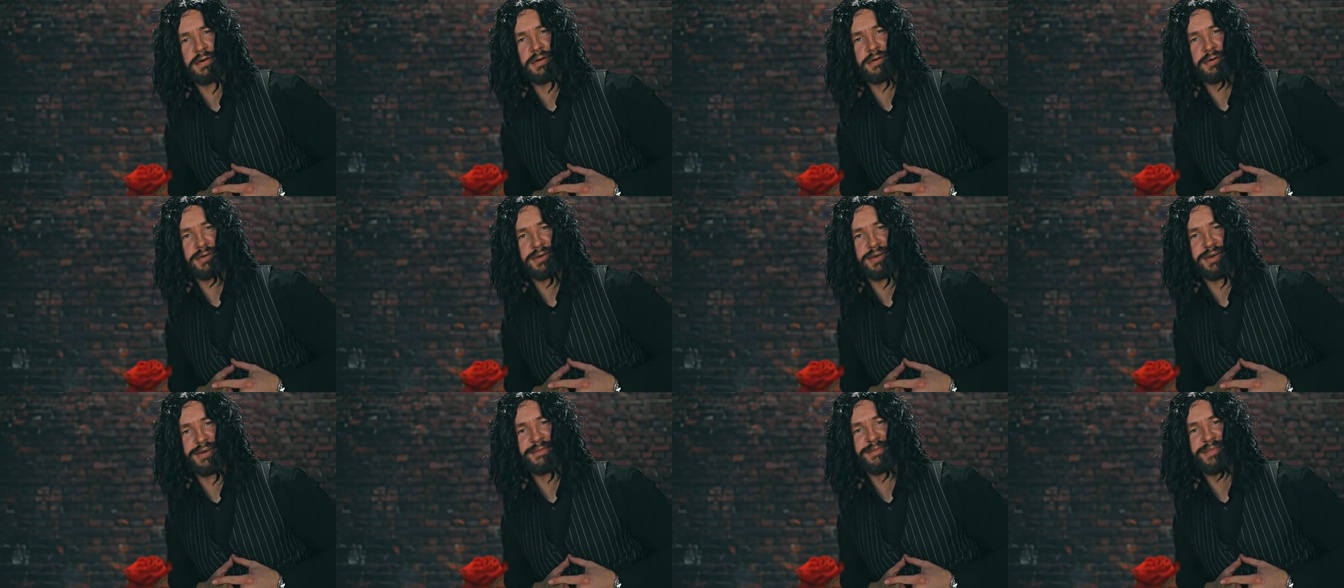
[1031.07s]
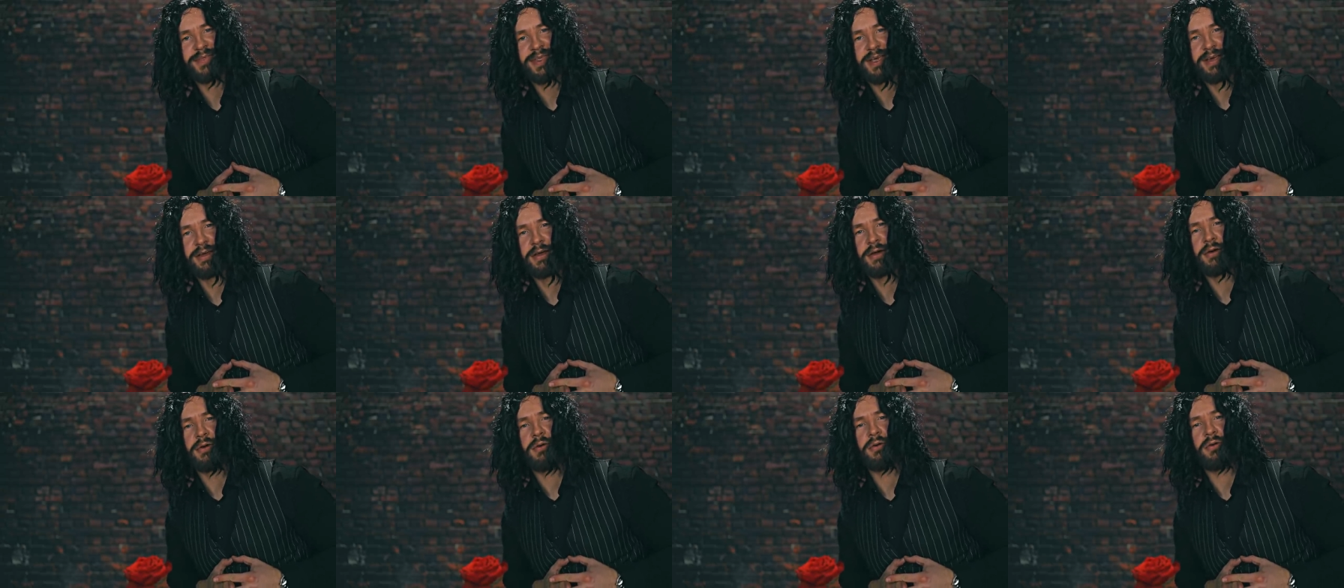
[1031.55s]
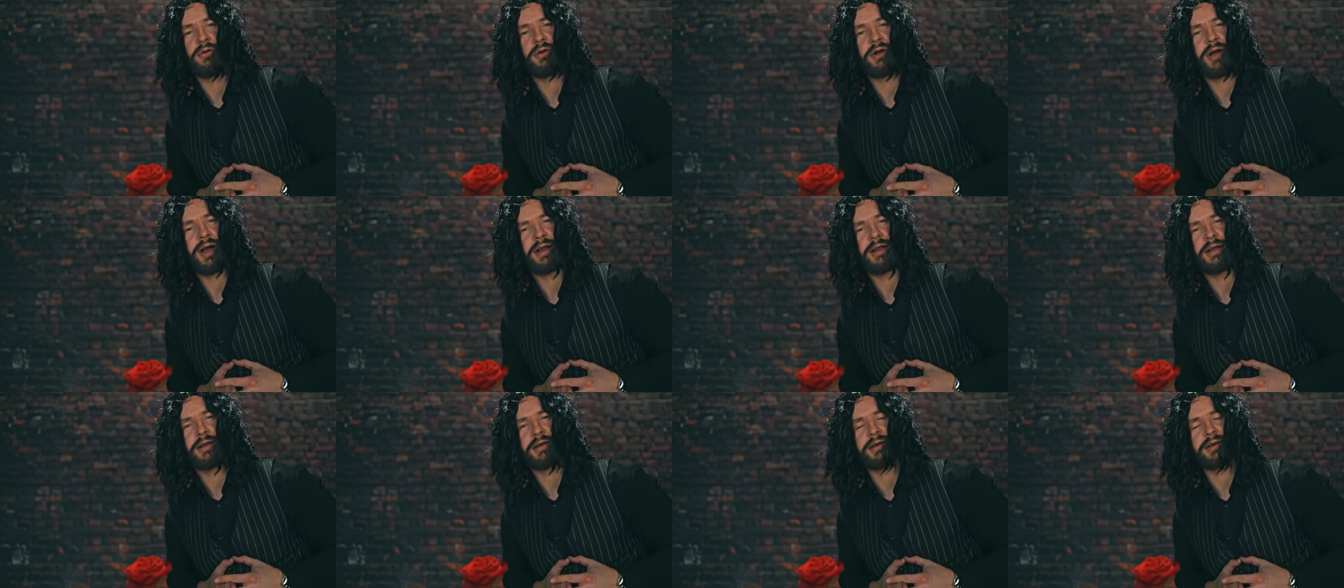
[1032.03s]
Okay,
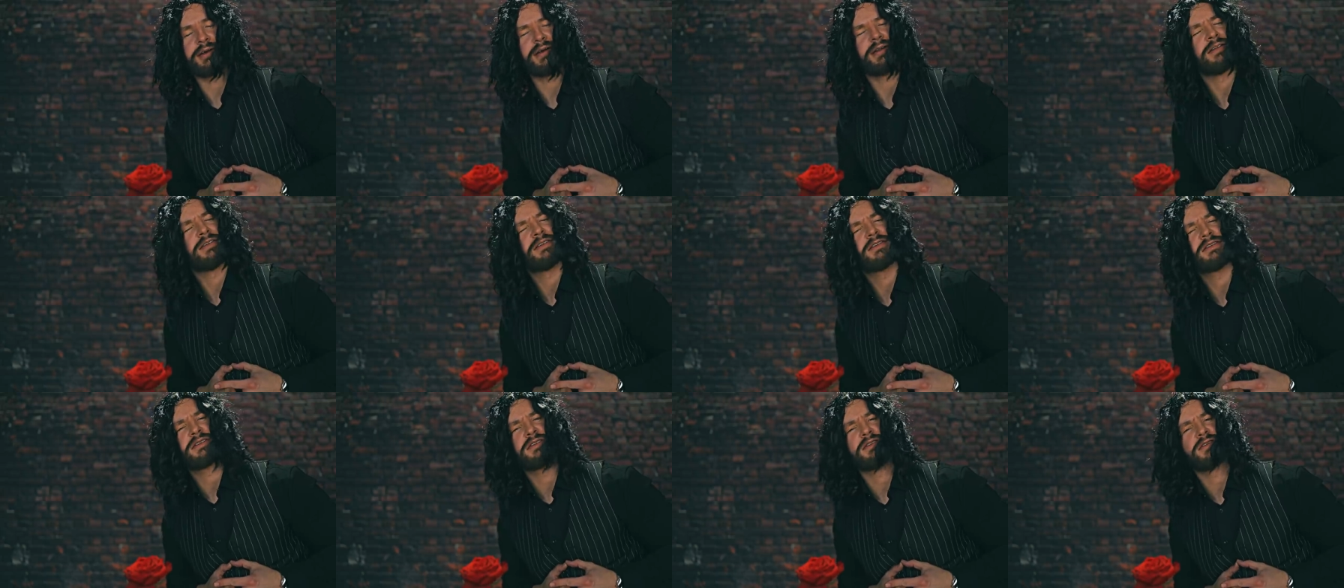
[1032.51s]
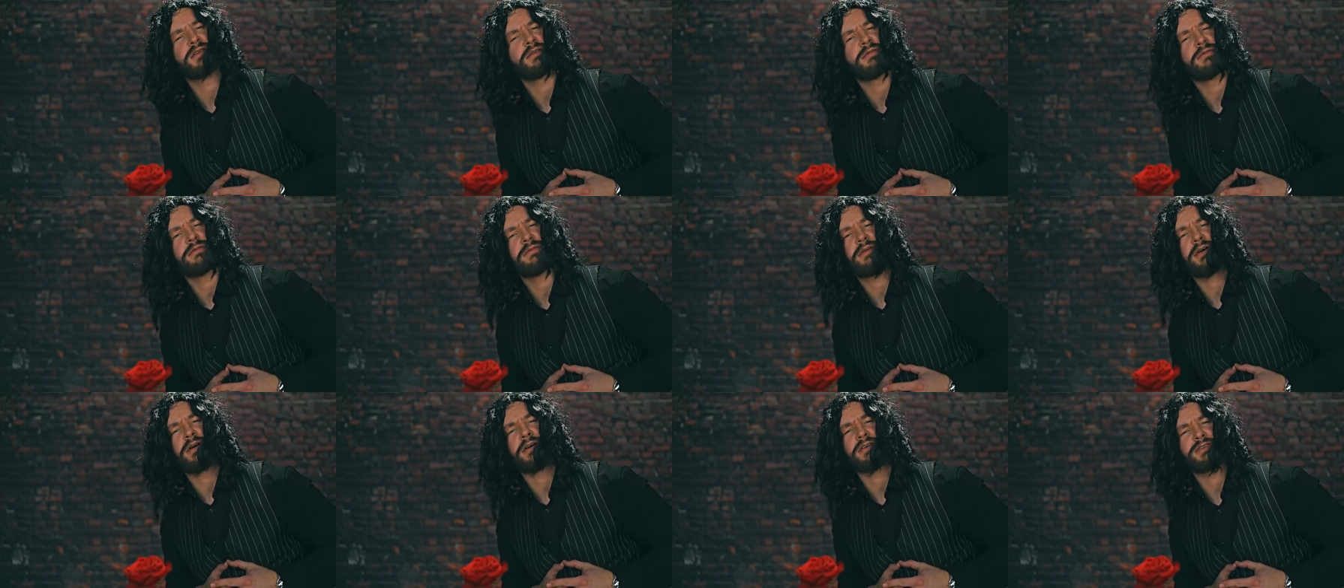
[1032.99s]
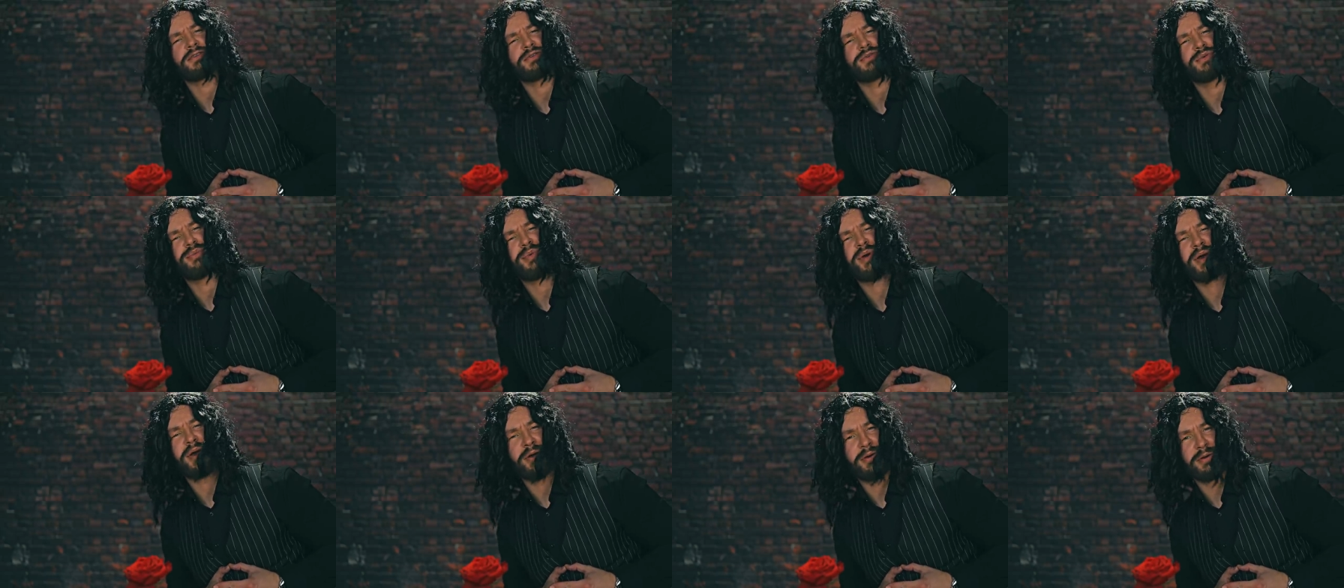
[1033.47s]
organic, it's far
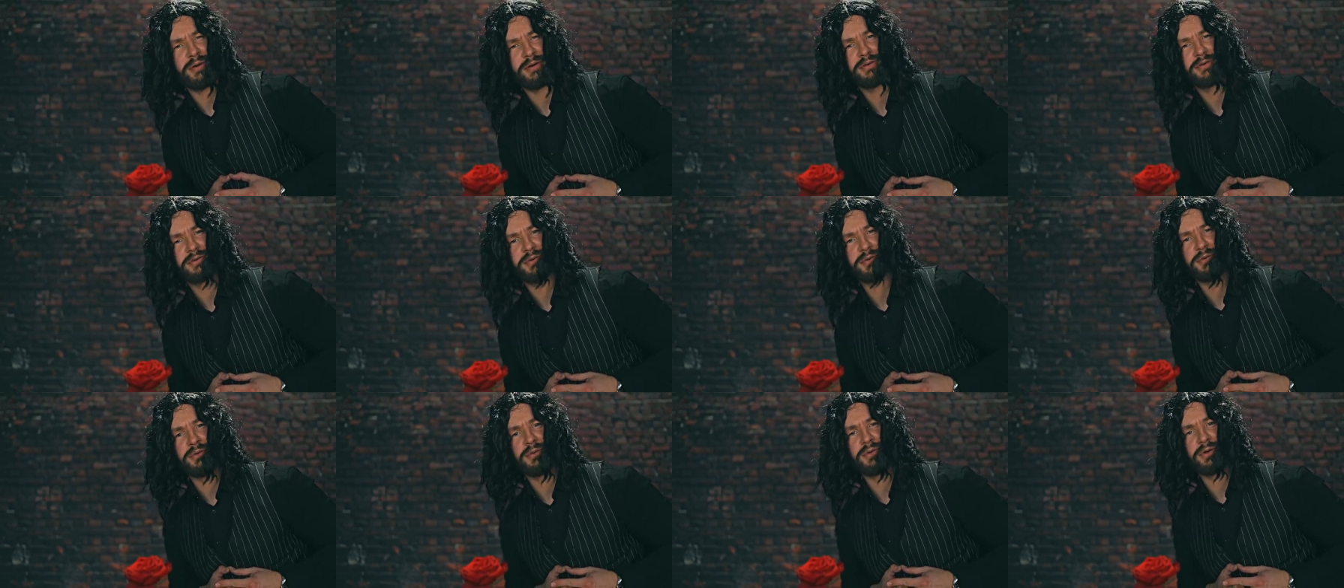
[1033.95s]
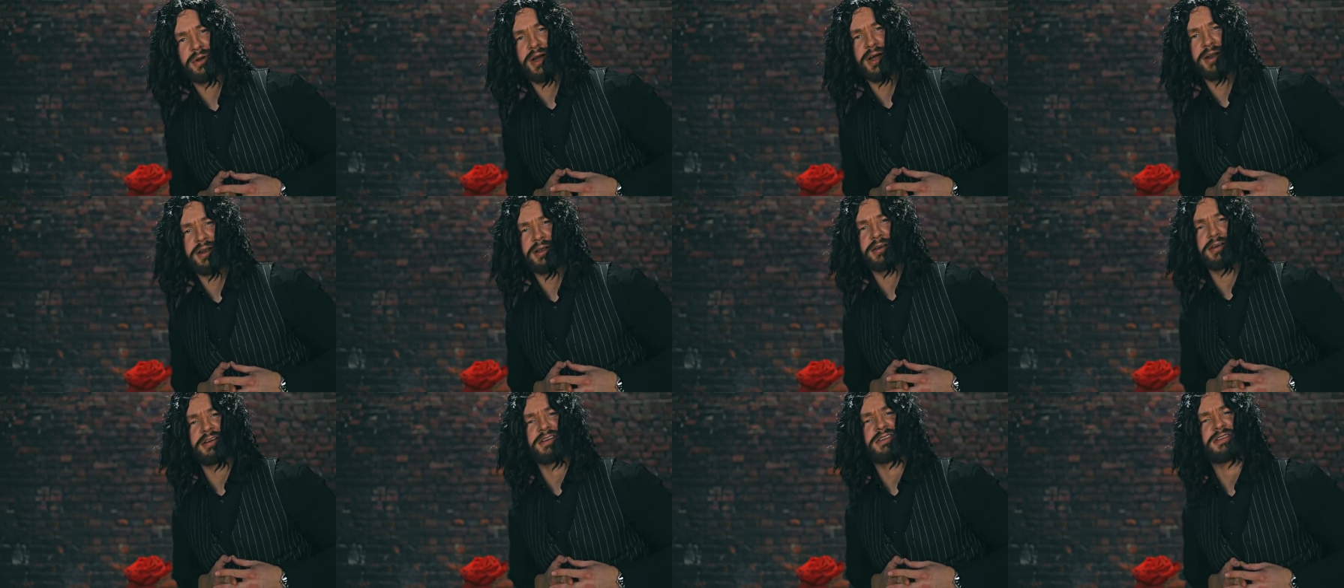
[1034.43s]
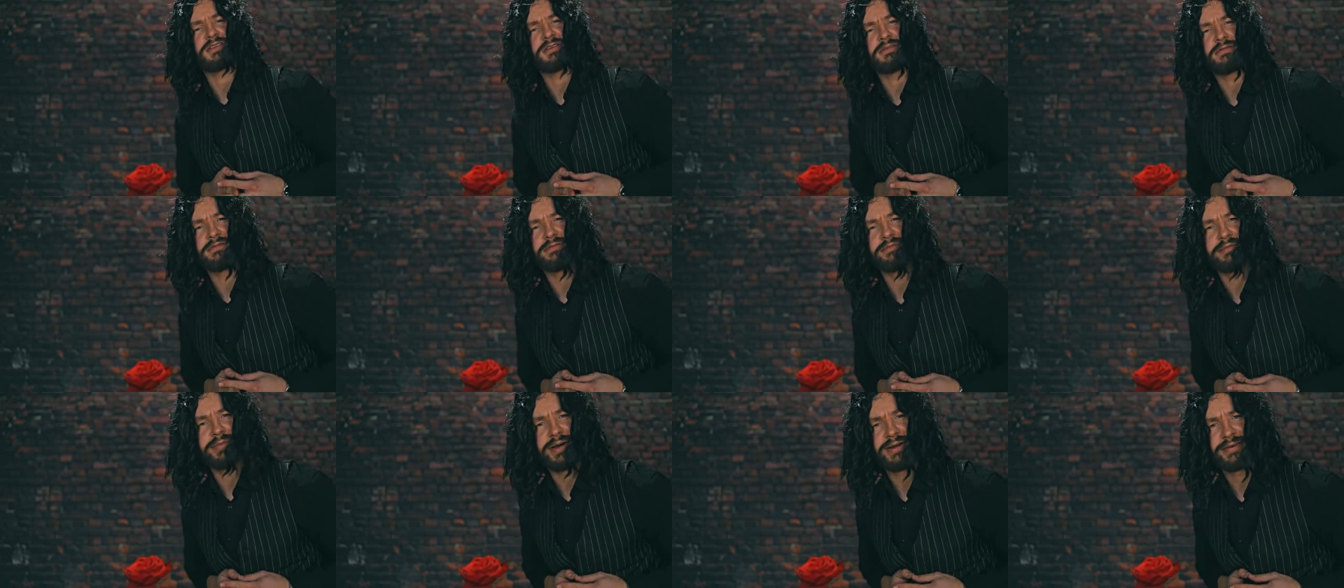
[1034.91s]
superior to organic, it's
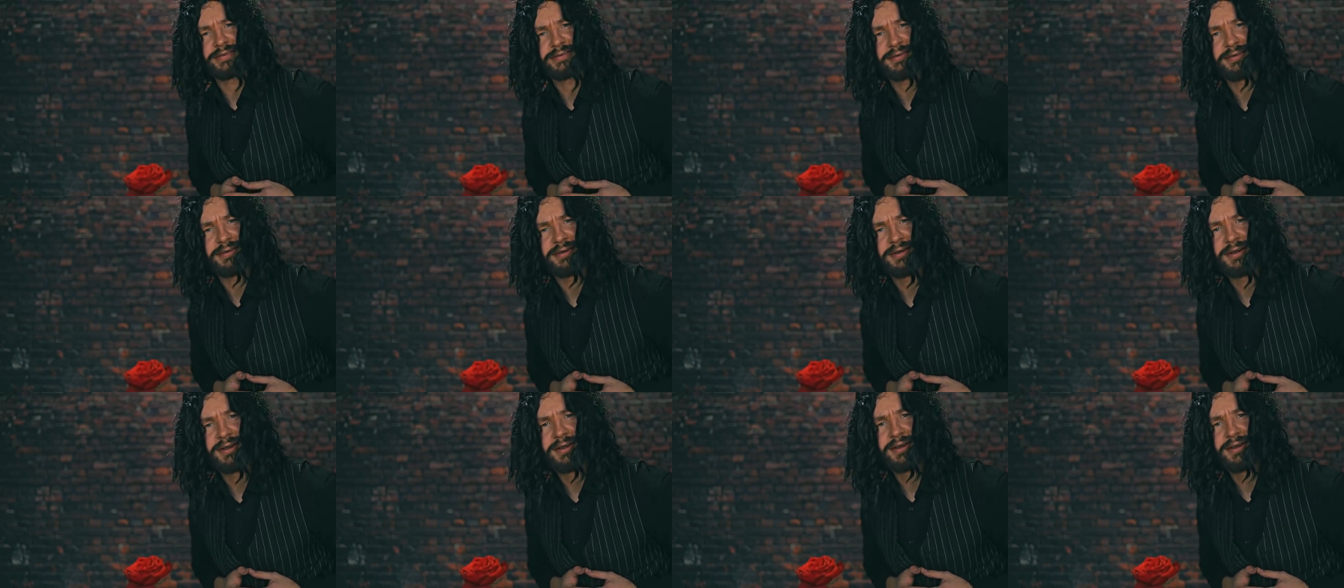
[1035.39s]
even better.